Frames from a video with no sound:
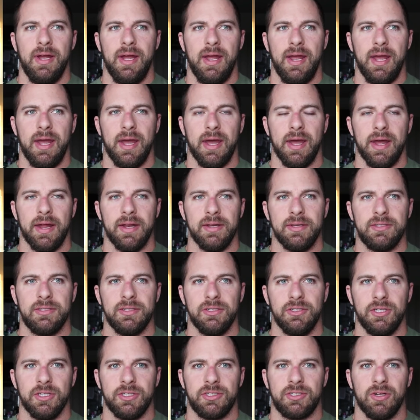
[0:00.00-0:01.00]
And
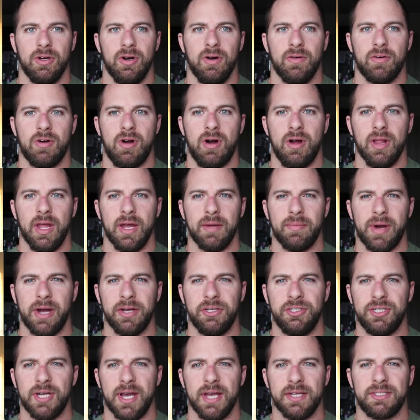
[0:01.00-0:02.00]
just overall, like, my
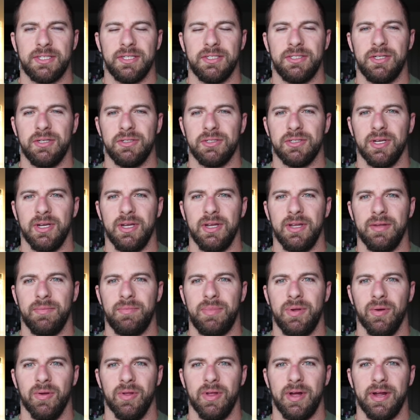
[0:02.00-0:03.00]
chest is usually,
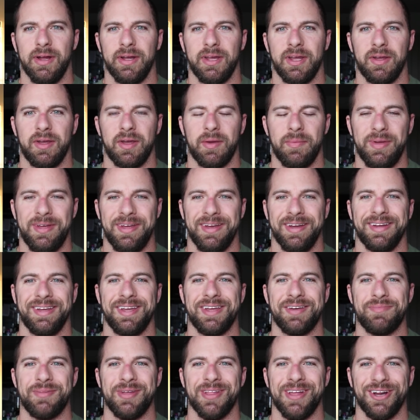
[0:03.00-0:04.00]
people uh, give me
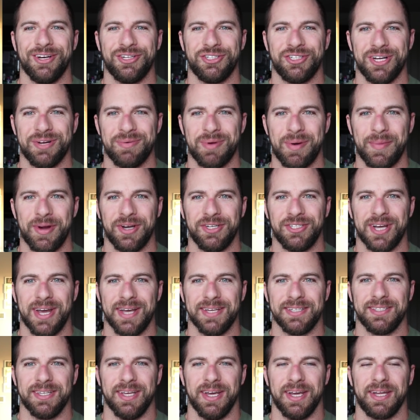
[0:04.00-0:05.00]
give me a lot of shit about my
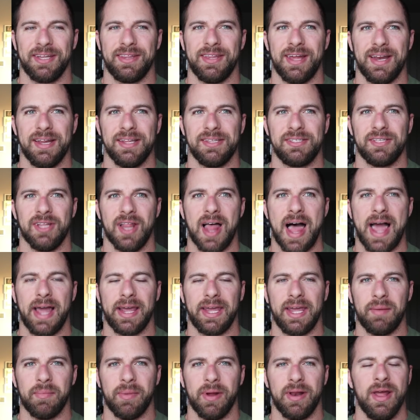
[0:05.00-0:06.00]
chest, like that it's
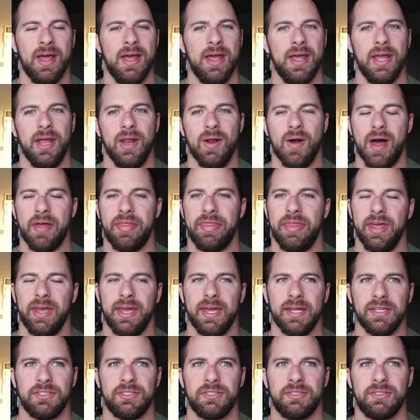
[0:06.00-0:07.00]
lagging, but you know, I think
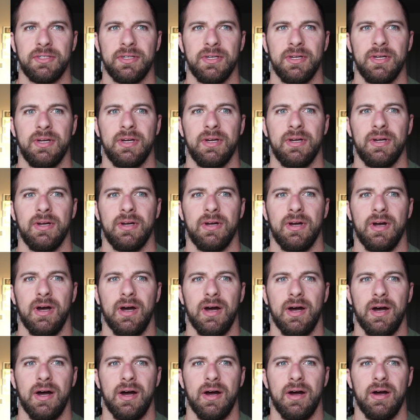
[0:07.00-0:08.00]
it's
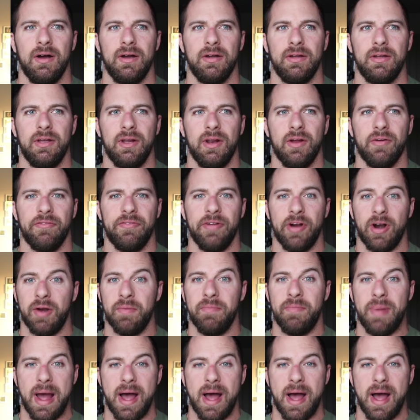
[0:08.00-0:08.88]
uh, you know, very